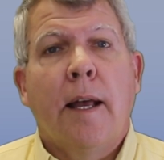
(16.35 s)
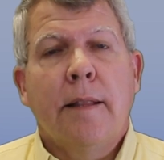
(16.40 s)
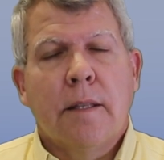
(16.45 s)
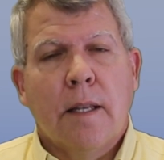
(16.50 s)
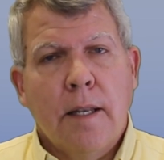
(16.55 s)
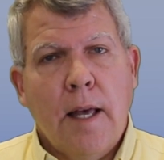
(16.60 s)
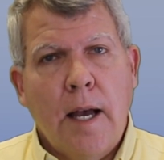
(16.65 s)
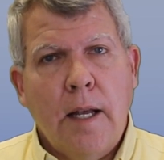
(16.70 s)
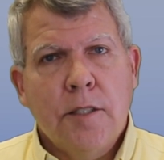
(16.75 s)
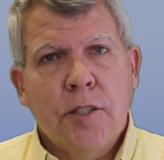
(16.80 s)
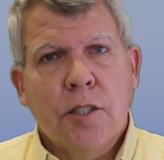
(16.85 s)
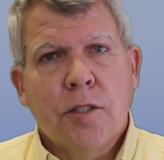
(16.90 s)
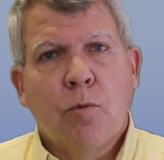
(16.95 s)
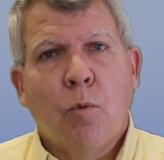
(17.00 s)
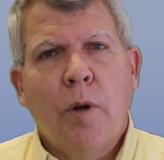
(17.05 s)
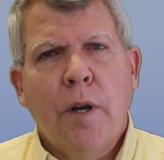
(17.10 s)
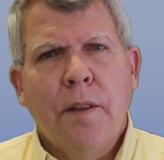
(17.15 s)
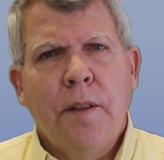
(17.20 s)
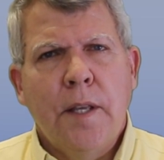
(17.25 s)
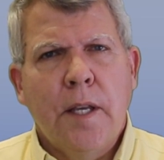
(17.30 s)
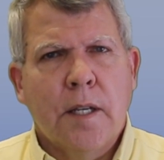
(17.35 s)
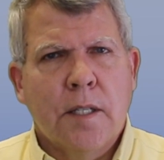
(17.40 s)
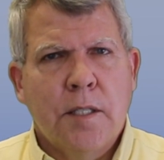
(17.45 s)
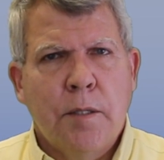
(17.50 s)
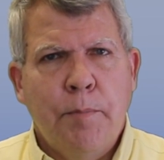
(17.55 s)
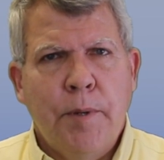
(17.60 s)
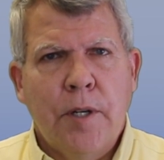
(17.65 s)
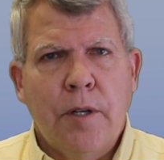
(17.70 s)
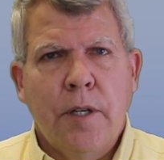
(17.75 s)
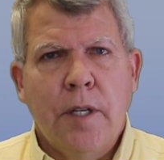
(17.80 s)
At the lodges, one of the
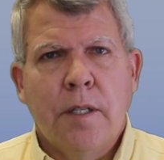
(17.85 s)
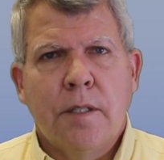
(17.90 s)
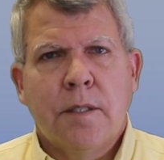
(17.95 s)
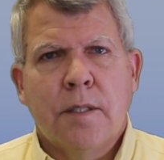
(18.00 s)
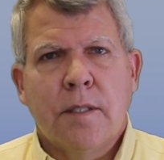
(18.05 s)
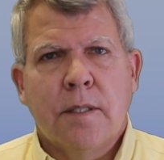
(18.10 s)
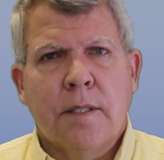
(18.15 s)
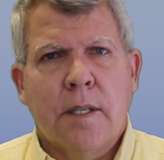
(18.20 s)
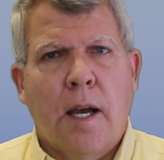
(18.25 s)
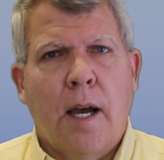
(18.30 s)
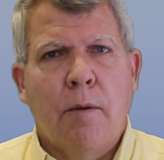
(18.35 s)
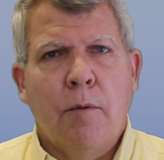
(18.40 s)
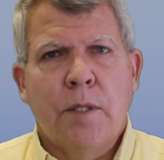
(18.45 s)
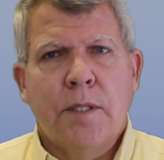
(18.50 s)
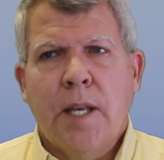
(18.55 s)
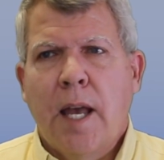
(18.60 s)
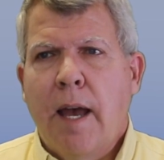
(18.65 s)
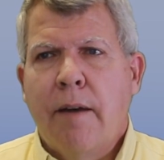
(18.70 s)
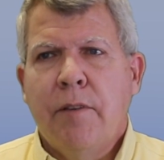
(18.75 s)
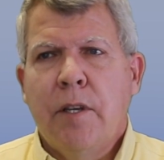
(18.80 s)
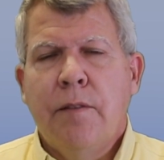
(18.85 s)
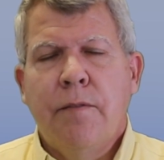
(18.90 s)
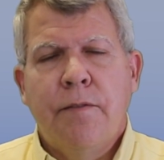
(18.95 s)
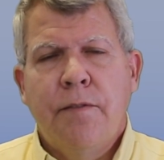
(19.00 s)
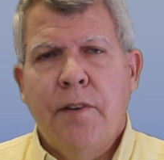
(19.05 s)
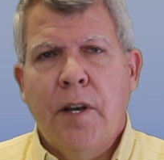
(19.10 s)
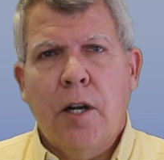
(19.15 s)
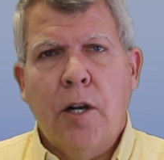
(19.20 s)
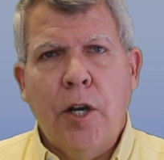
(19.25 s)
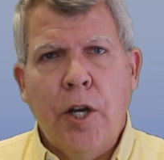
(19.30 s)
experiences I was having
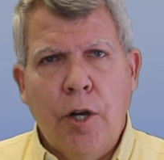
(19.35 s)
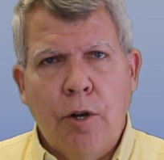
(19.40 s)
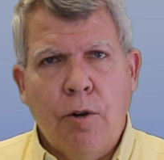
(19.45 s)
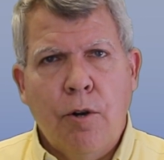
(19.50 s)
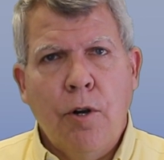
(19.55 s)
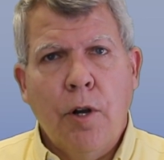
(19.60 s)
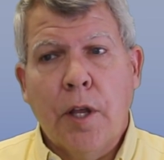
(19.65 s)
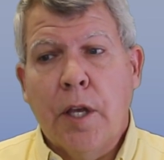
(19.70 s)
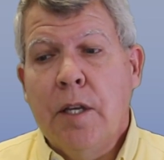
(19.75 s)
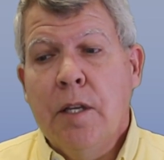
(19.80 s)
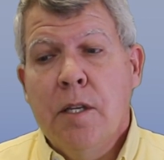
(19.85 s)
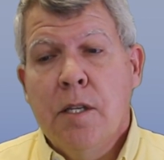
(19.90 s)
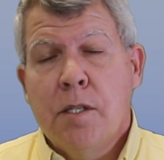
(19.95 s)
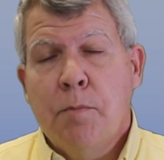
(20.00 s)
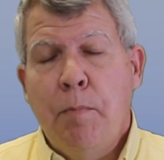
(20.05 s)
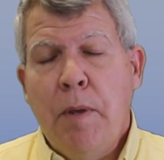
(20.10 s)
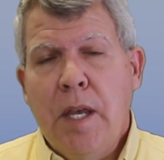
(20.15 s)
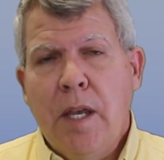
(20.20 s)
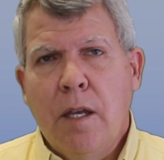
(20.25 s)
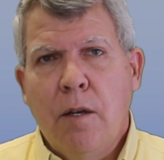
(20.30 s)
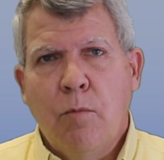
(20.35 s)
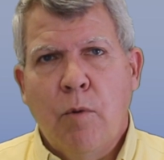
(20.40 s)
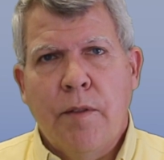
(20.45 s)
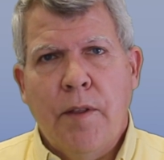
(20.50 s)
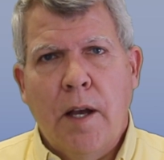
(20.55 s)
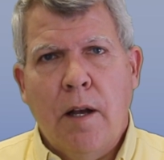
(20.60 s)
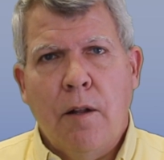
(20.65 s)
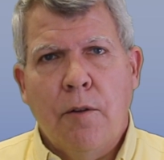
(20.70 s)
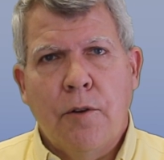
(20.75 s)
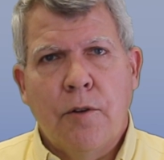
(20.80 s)
very early speaking with
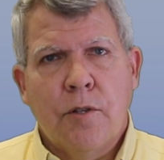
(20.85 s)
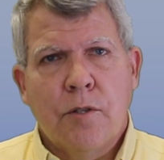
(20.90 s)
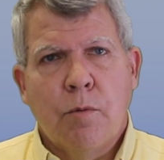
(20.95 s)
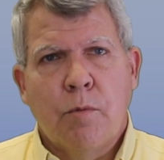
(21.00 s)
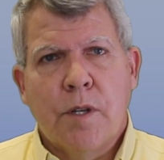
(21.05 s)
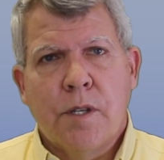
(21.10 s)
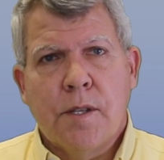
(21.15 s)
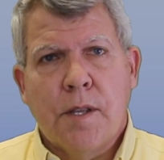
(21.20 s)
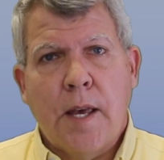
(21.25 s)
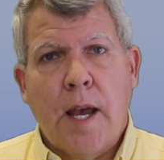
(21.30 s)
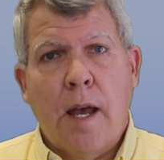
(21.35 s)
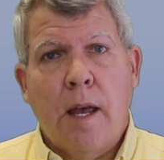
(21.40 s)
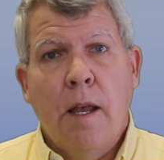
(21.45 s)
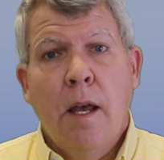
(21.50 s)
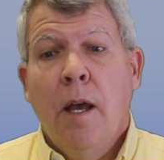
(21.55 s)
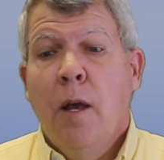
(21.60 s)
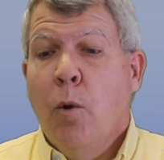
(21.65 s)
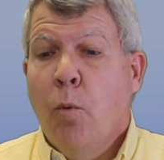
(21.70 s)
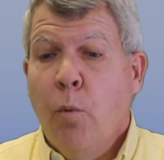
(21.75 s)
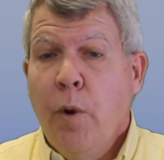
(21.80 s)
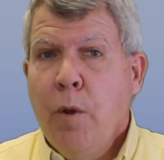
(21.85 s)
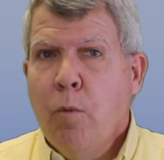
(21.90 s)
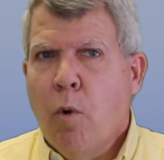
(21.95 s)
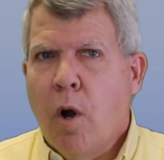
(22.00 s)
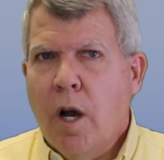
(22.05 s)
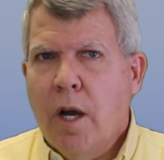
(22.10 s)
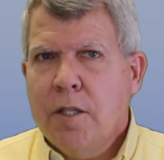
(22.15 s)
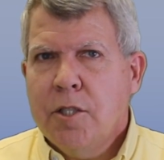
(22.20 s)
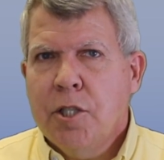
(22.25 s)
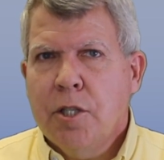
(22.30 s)
elders was that we
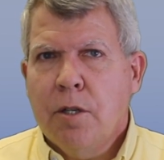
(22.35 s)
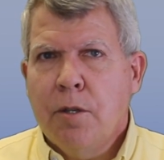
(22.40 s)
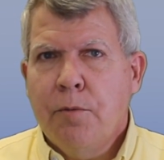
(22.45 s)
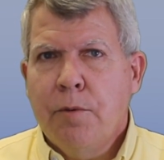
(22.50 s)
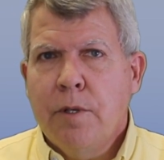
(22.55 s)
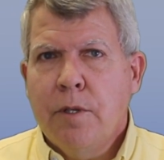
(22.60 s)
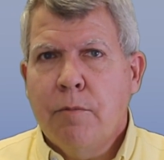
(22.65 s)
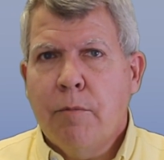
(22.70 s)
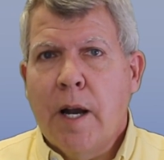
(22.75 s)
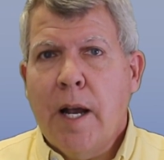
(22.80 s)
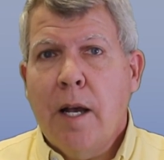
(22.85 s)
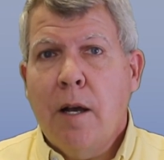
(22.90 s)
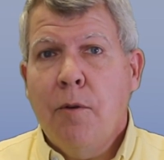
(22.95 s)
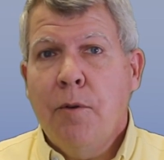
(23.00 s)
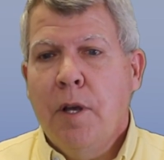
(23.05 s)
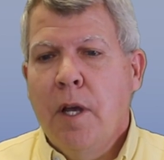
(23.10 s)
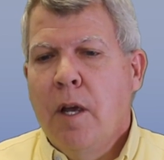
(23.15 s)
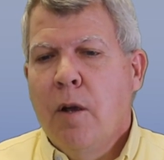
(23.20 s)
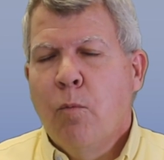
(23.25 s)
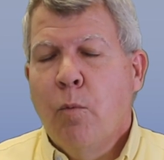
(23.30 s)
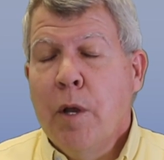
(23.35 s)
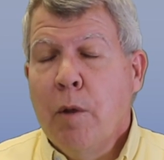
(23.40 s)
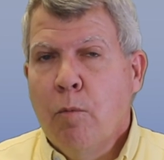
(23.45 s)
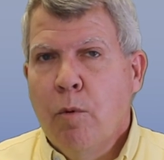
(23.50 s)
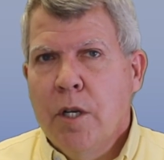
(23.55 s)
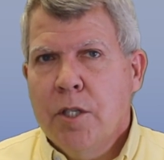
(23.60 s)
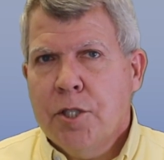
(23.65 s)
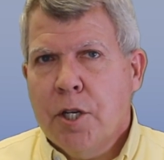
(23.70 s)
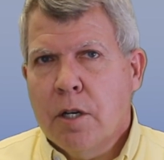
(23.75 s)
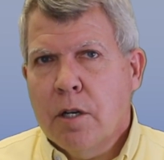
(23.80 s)
want children around, we
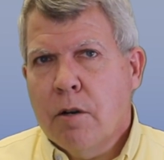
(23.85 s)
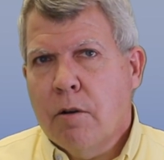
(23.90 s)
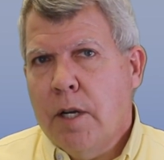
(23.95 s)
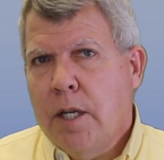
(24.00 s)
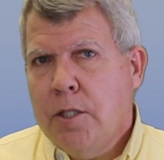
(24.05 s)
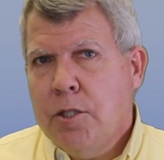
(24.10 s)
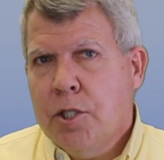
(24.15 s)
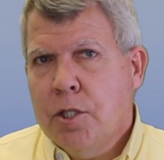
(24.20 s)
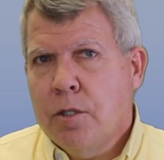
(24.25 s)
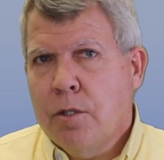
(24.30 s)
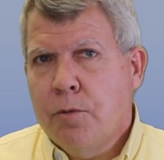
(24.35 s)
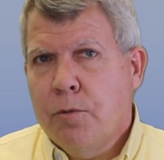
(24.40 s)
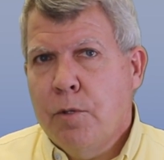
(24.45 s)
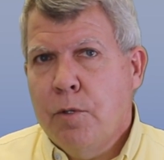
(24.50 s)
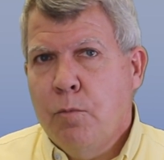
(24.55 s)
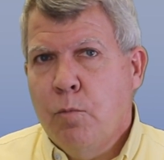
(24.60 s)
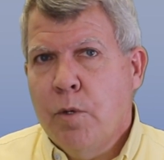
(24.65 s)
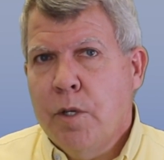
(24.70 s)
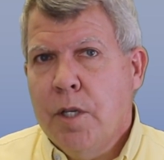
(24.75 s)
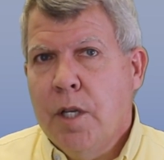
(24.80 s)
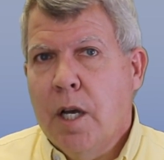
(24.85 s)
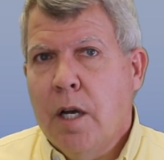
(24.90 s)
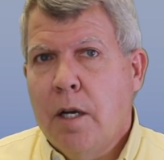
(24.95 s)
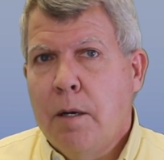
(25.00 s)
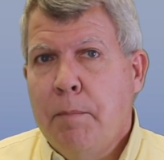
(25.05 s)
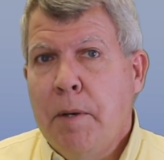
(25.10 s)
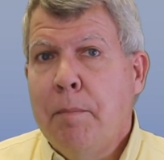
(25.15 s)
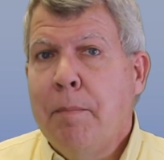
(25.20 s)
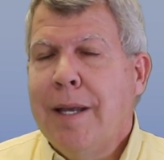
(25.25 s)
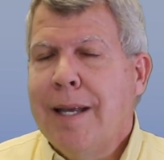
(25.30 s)
wish our grandchildren would
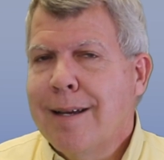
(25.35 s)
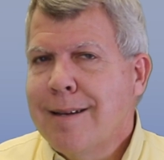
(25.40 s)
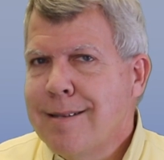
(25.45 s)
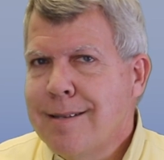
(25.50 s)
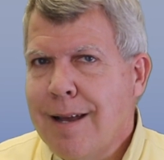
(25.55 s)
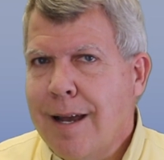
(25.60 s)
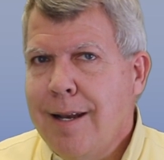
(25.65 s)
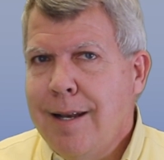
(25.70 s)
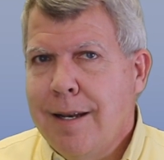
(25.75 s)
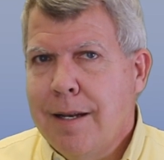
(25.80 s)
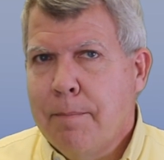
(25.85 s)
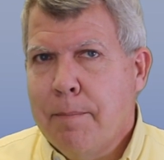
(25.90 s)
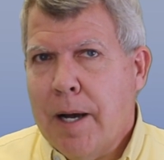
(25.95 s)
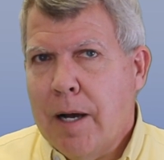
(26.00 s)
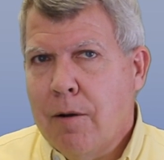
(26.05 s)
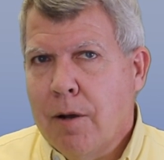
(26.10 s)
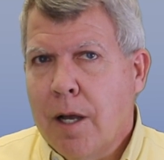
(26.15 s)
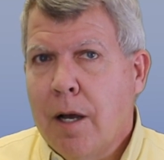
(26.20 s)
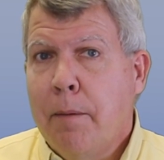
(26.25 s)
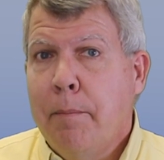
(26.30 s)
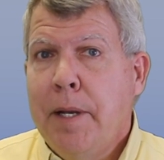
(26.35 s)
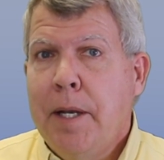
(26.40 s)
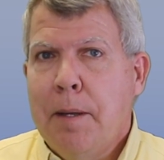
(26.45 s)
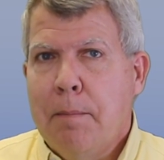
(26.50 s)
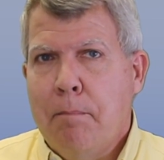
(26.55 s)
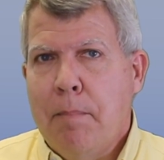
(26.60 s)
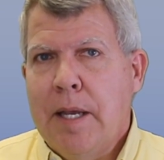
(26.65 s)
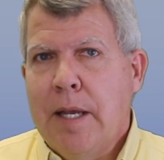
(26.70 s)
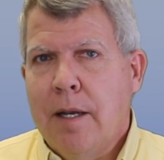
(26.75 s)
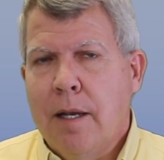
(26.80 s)
come and be excited about coming
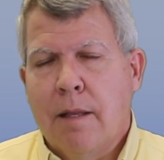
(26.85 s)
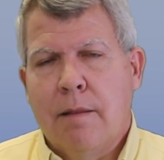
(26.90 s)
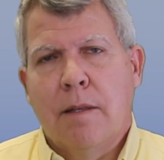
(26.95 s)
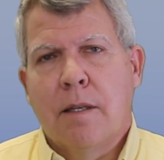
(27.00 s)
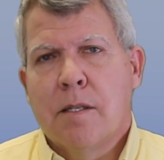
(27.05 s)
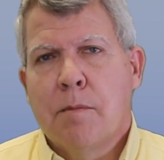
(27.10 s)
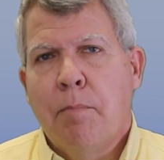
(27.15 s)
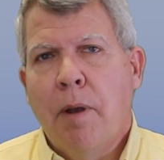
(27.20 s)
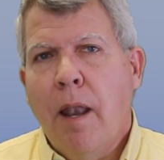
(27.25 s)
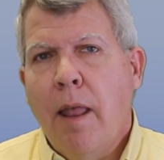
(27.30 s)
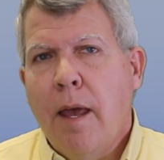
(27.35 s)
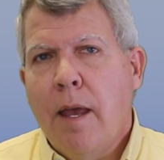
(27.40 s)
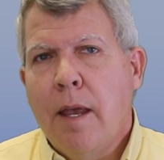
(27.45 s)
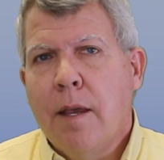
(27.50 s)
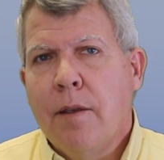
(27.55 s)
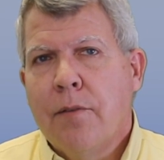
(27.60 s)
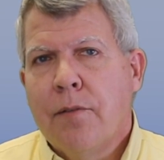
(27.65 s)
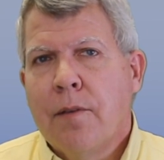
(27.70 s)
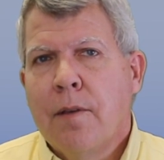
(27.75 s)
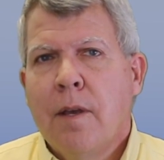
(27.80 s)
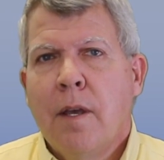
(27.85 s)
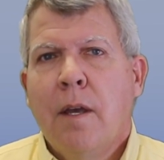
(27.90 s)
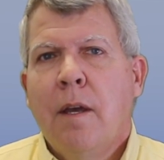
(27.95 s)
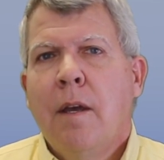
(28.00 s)
and being at this place.